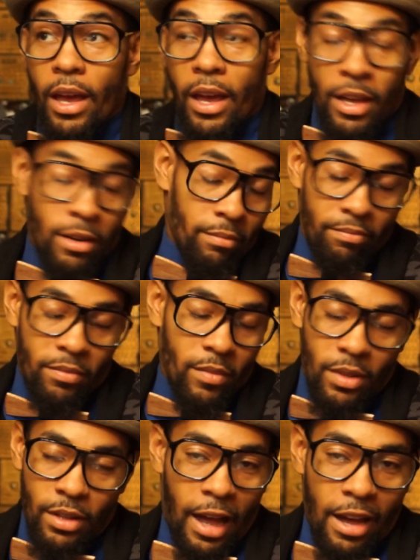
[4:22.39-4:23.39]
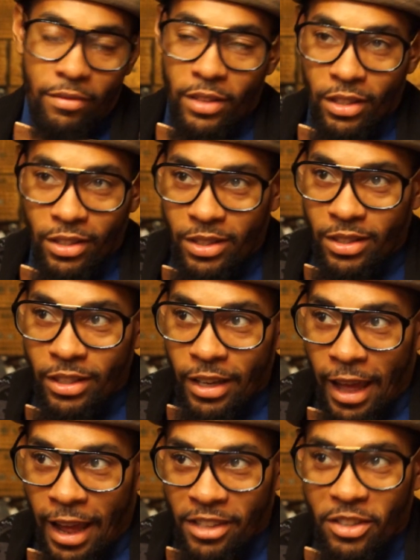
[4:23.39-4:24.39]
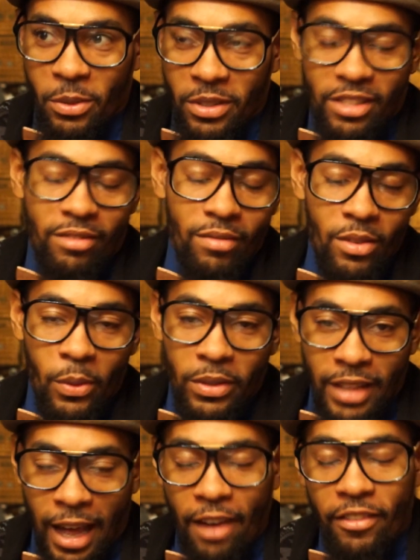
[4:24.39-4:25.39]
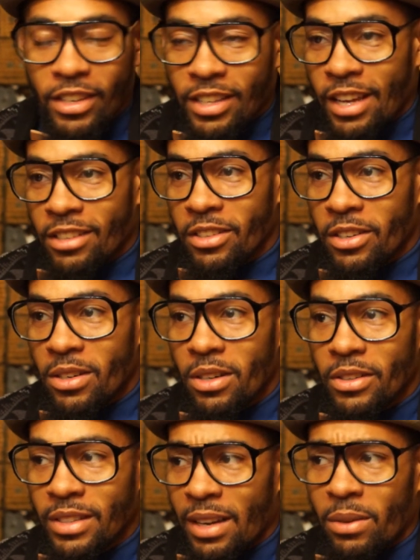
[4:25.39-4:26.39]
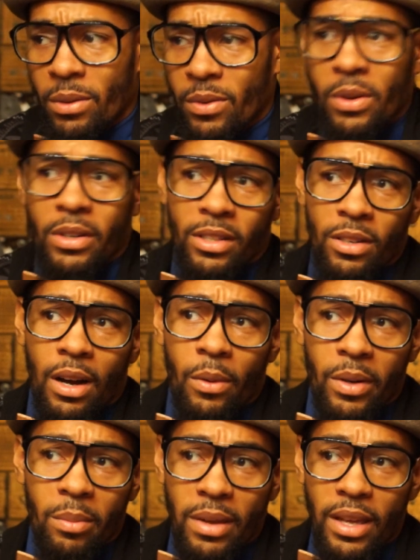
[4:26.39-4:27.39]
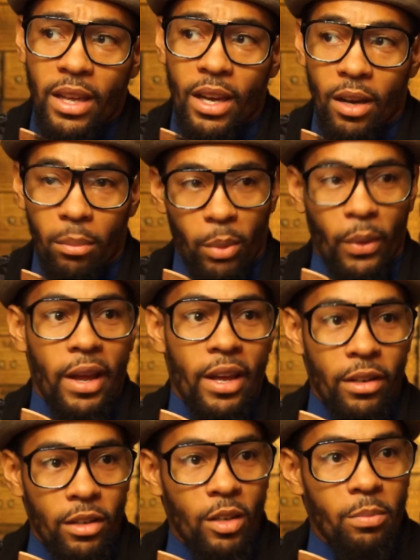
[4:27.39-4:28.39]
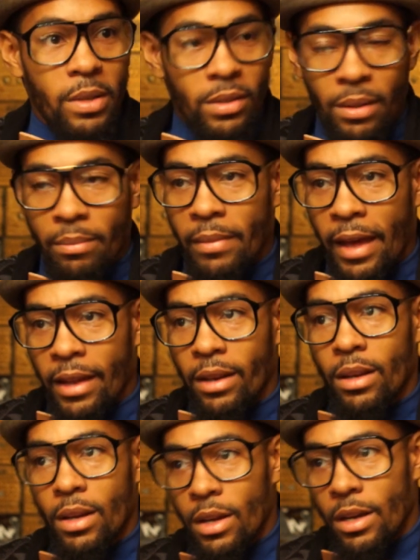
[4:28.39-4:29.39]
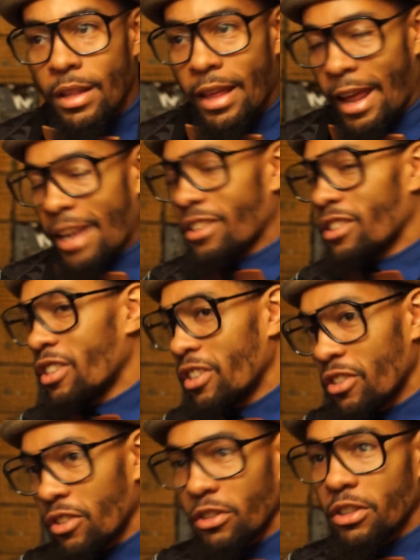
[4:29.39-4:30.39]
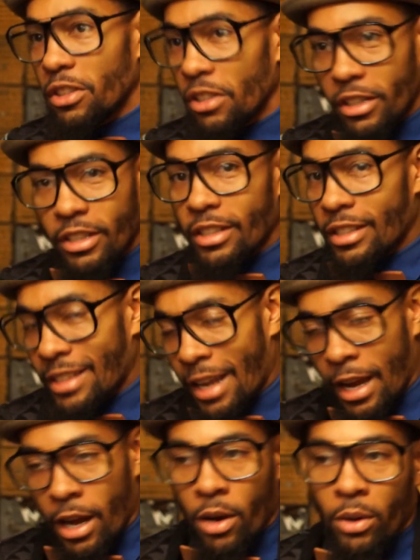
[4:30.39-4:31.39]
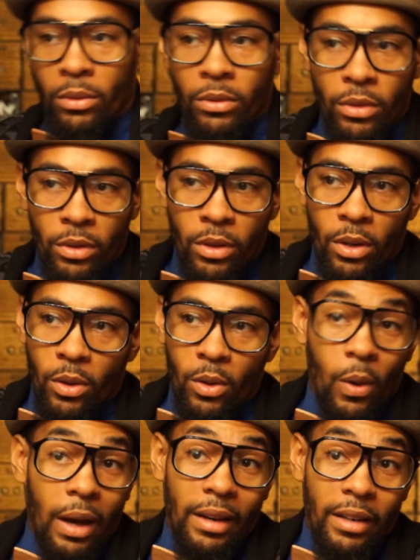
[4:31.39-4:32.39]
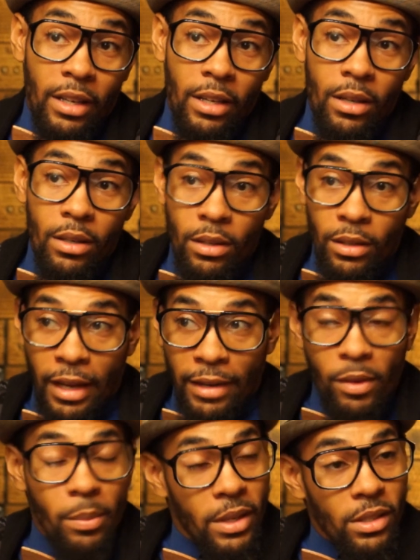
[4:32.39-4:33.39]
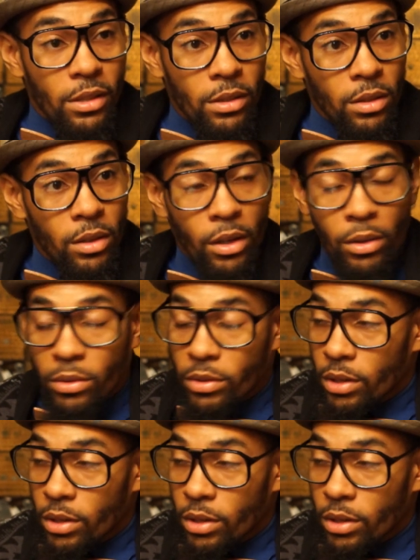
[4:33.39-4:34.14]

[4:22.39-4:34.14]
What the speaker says: And the answer was the obvious answer, you know. It's like, well, of course, you know, I want to be a brand, you know, something that has a signature look, sound, you know, quality, kind of a business, you know.